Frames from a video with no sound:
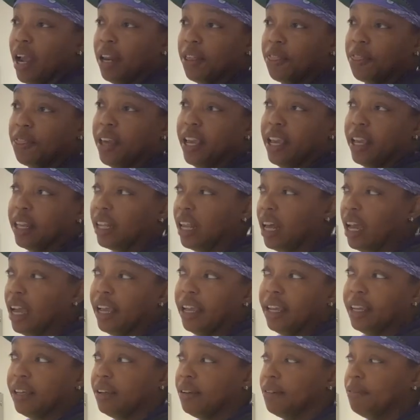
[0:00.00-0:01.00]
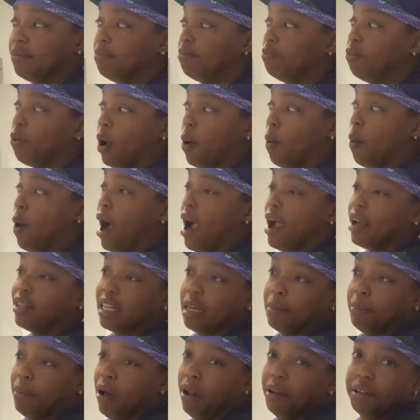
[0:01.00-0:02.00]
to think like, why is
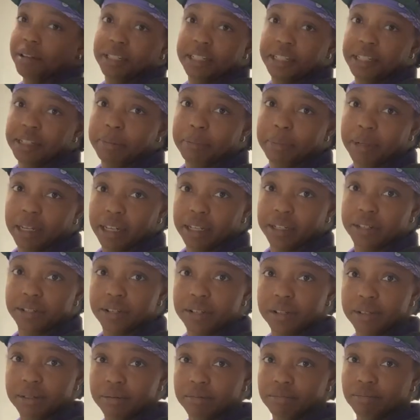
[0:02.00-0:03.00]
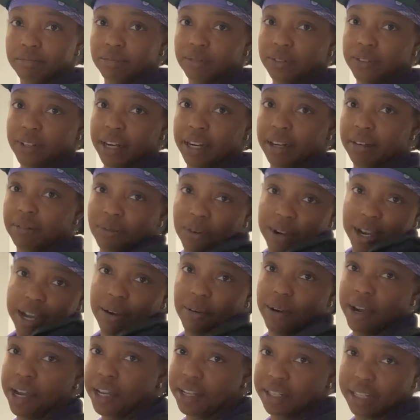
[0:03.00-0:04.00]
that policy in place, right?
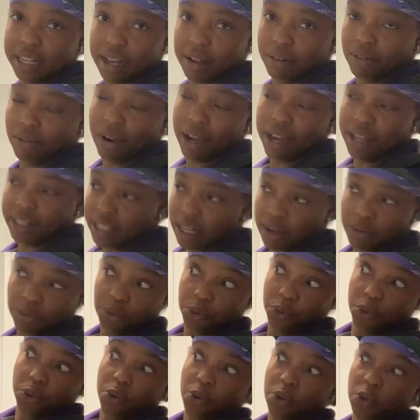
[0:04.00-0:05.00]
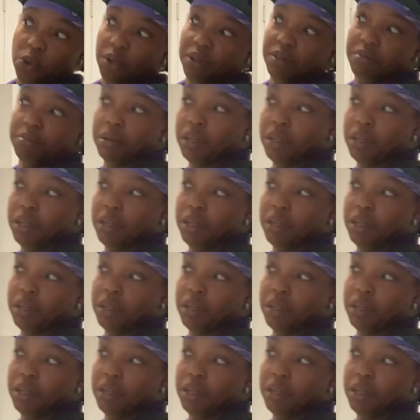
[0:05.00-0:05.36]
Why is that rule in